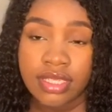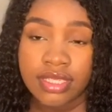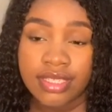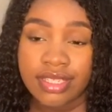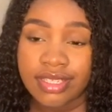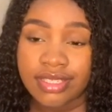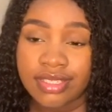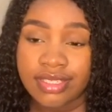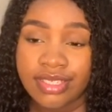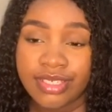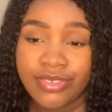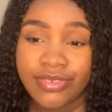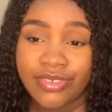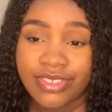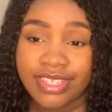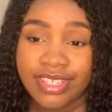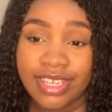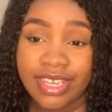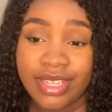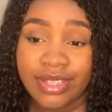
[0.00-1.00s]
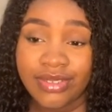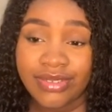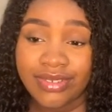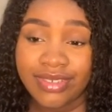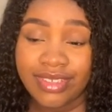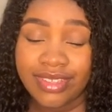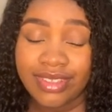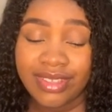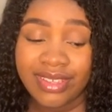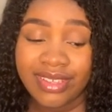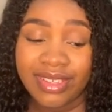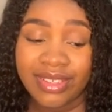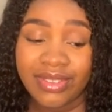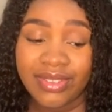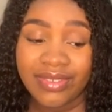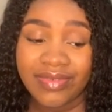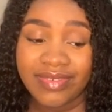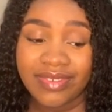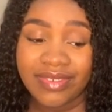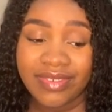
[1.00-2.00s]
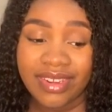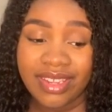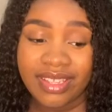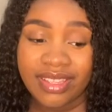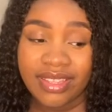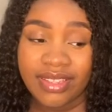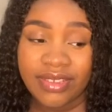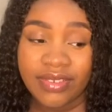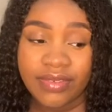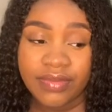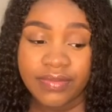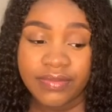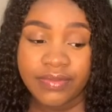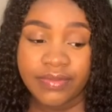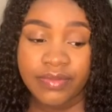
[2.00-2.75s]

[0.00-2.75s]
actually really annoying thinking of it right now.